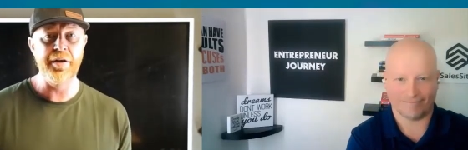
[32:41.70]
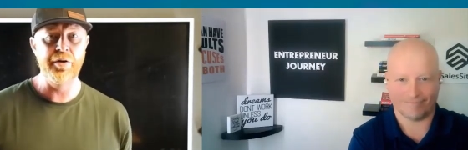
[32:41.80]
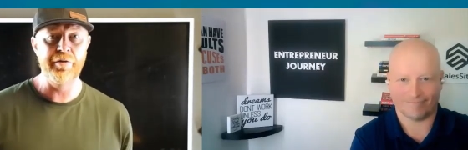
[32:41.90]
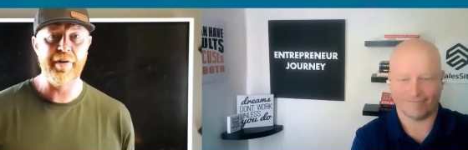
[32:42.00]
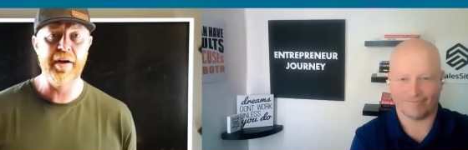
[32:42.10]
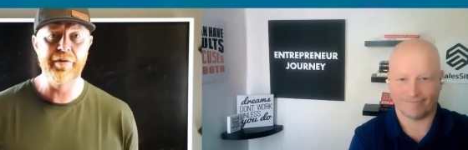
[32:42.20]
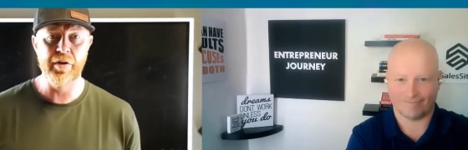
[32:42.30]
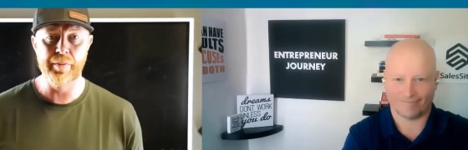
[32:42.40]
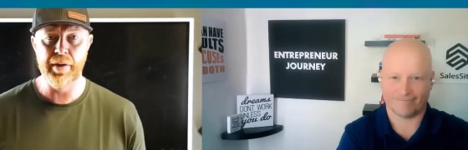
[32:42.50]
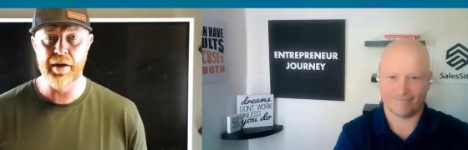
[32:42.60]
Speaker 1: you five
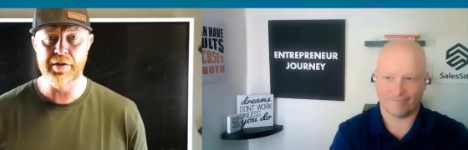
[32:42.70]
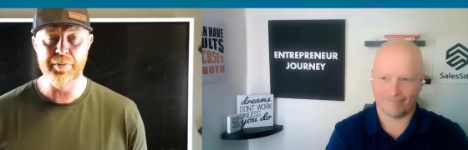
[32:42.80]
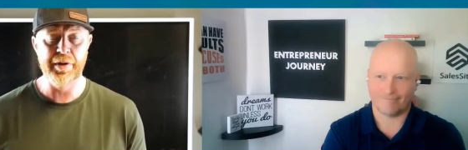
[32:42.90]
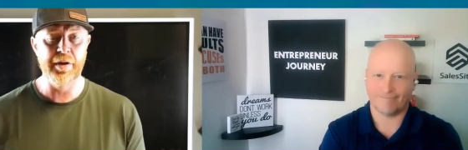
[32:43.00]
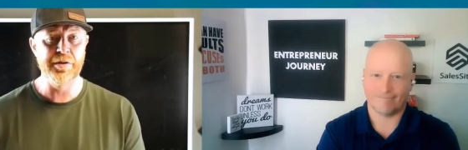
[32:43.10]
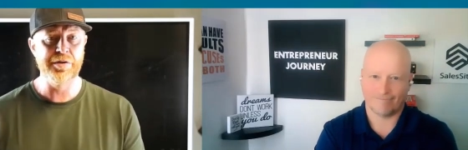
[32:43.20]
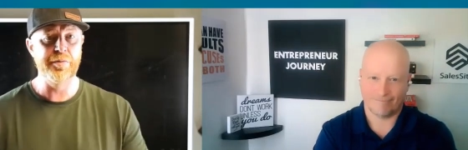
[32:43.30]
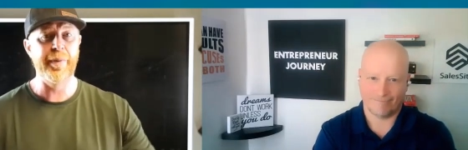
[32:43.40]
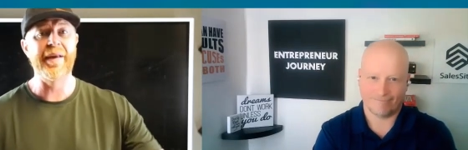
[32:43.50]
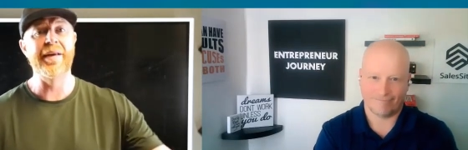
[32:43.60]
hundred bucks because you
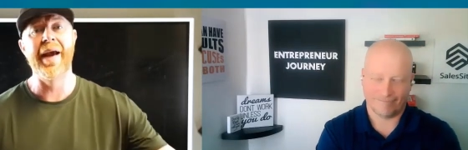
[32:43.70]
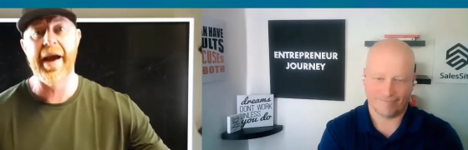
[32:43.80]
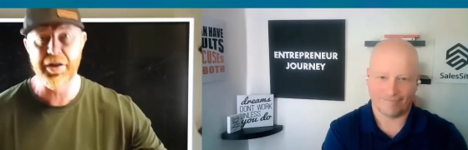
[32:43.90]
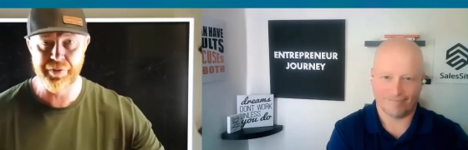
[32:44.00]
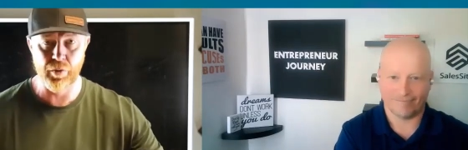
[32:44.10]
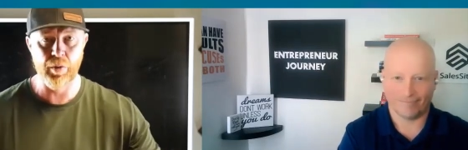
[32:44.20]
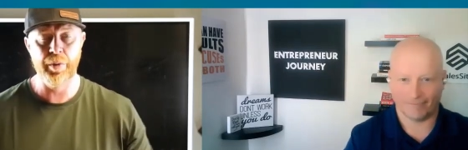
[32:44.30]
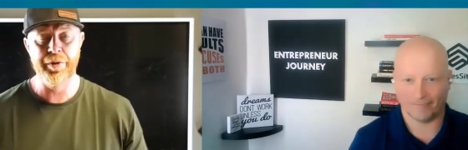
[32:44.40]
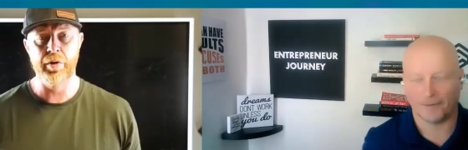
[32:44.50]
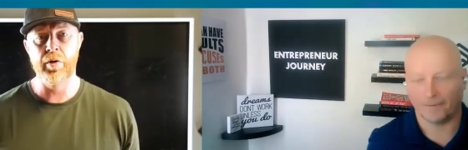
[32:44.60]
paid cash for it
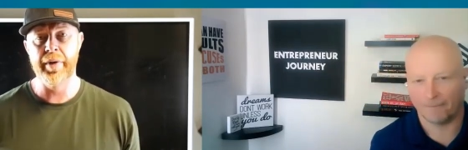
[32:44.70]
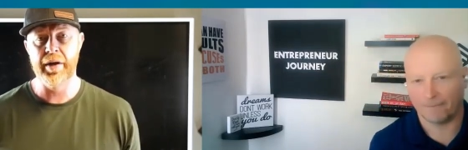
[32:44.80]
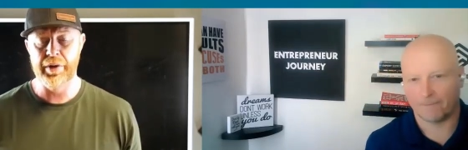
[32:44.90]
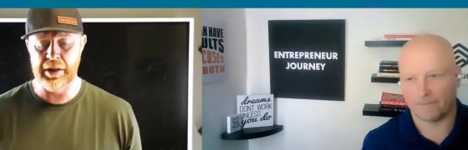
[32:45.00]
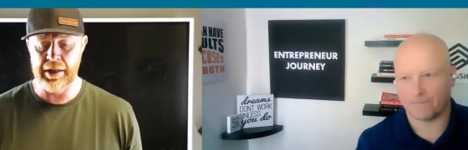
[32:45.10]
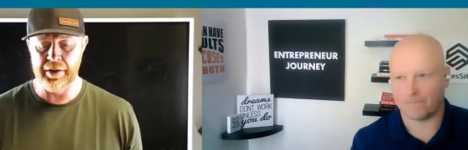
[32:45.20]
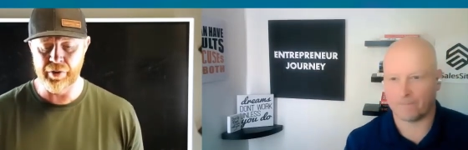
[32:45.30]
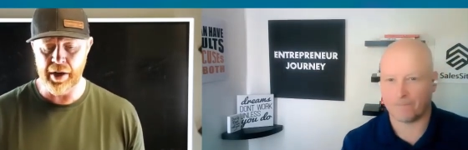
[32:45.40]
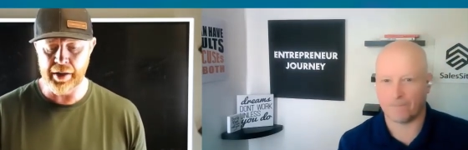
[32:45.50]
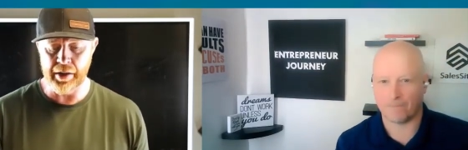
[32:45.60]
with your home equity line of
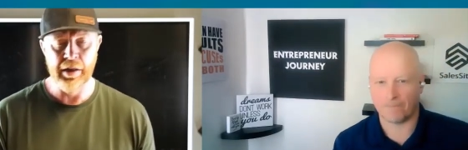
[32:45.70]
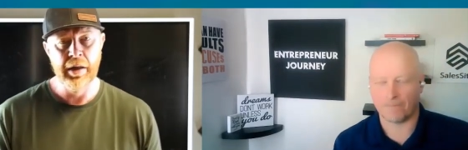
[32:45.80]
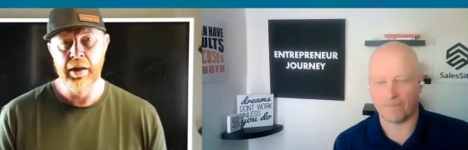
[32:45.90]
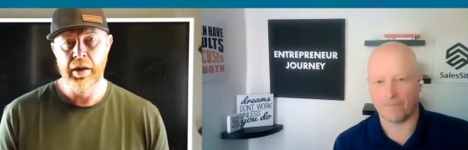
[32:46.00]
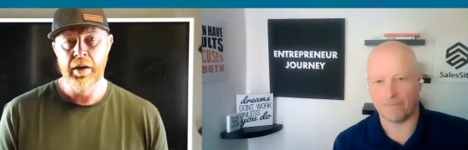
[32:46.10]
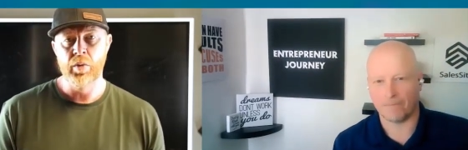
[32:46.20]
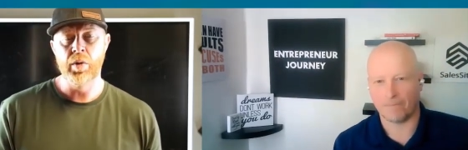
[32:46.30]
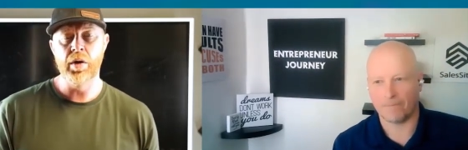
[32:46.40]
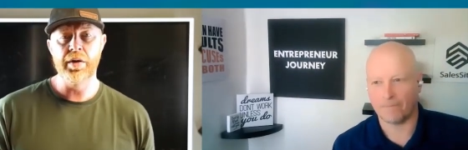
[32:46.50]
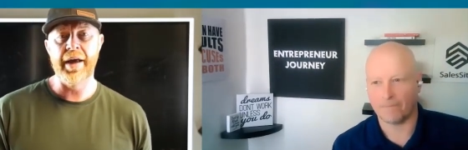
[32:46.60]
credit,
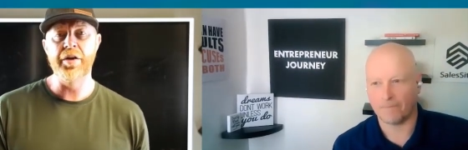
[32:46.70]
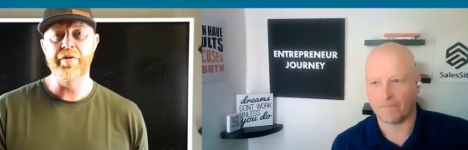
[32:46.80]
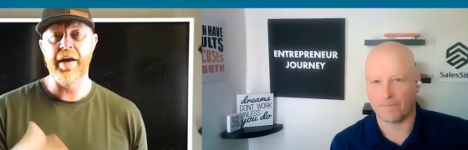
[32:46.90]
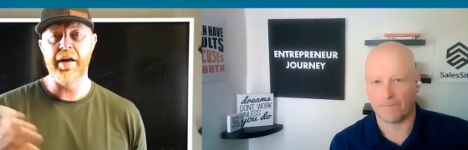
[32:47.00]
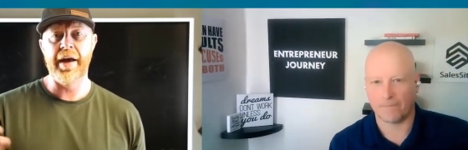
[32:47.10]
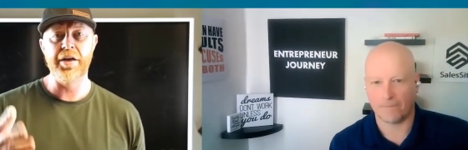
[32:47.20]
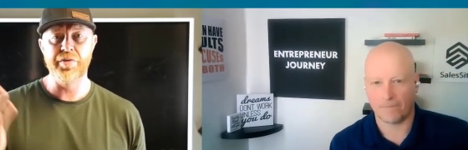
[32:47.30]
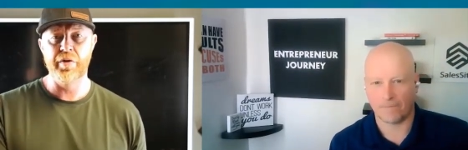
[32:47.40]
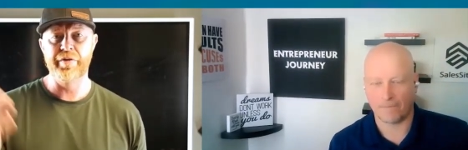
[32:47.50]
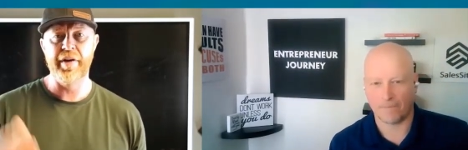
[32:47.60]
well, now you've got a cash flow
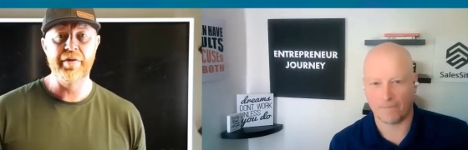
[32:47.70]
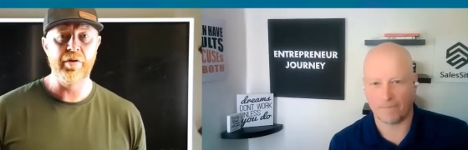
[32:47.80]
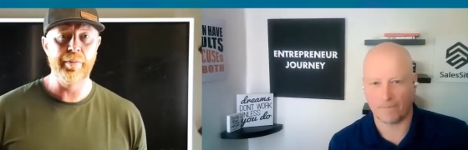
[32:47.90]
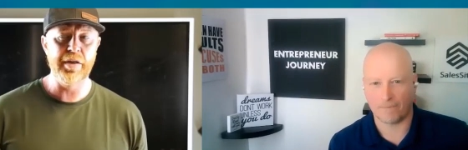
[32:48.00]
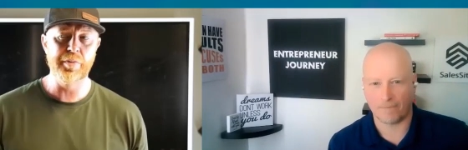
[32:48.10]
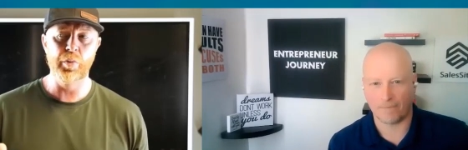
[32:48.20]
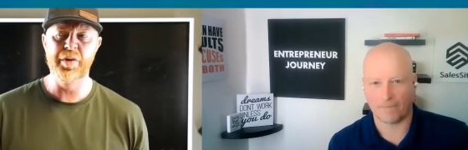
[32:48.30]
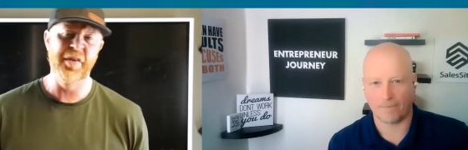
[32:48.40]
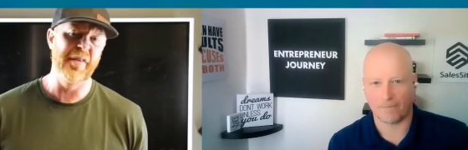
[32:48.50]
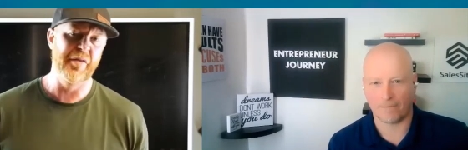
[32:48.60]
of five hundred bucks, but what if
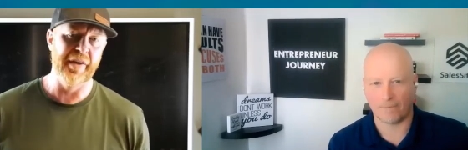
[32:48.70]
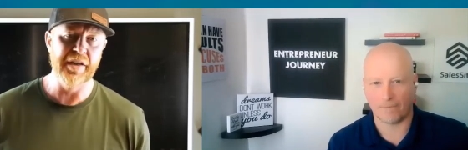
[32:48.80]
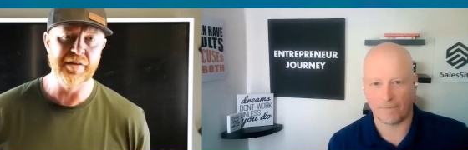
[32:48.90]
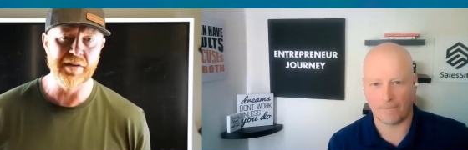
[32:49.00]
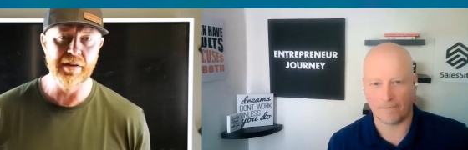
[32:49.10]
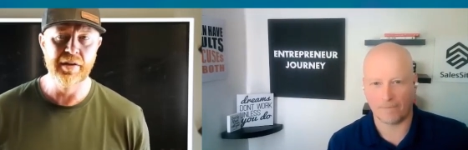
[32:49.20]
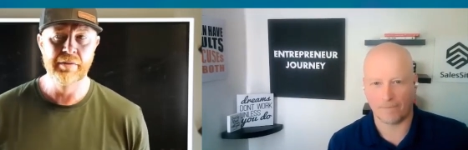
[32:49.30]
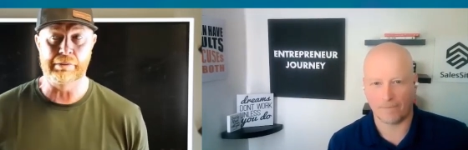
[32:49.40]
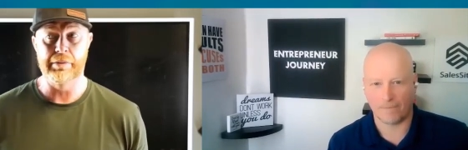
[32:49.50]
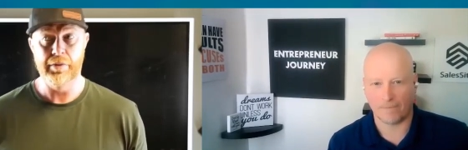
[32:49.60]
you have a vacancy?
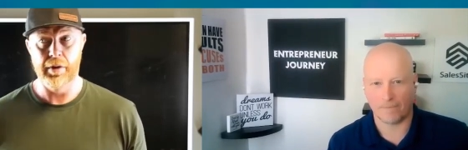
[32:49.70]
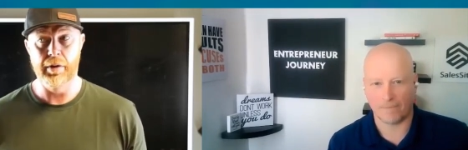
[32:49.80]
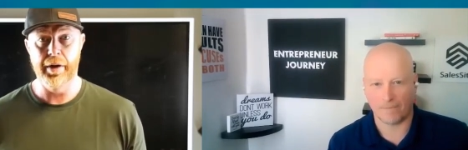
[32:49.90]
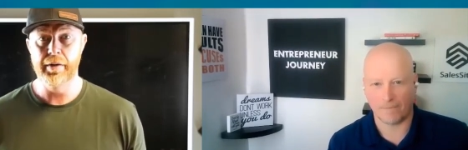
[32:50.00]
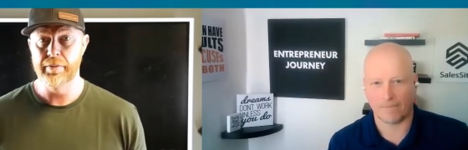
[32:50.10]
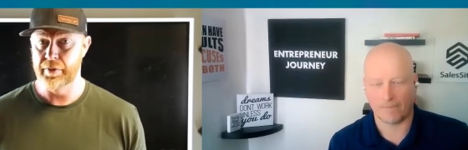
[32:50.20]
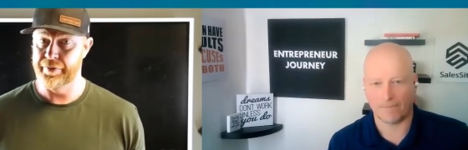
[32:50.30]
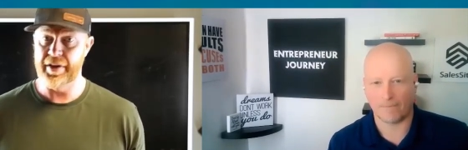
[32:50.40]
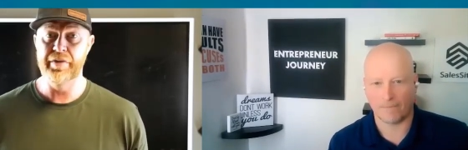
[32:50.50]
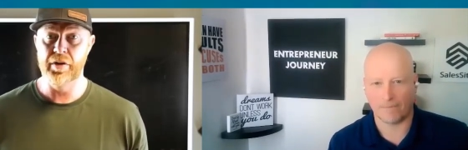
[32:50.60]
Okay, the
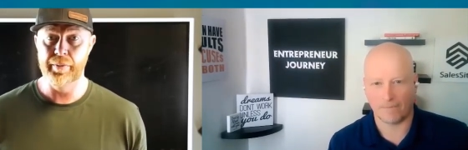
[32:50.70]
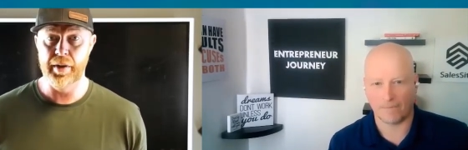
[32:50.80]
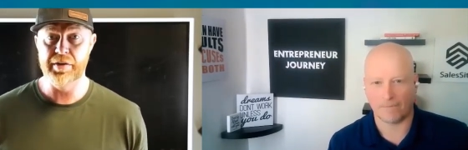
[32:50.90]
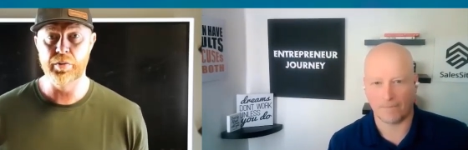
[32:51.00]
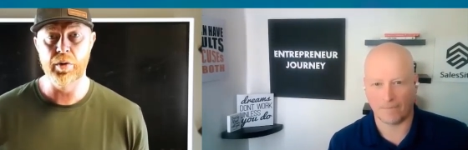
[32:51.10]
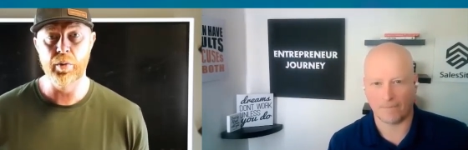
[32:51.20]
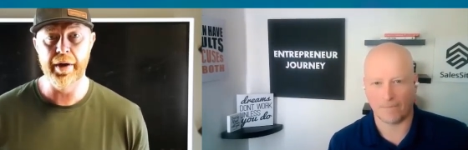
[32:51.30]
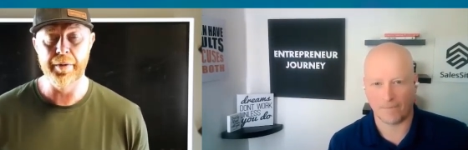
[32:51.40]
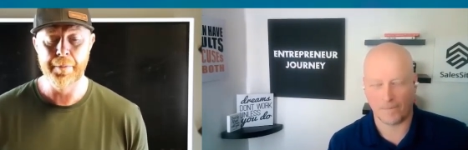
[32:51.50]
five hundred bucks went away.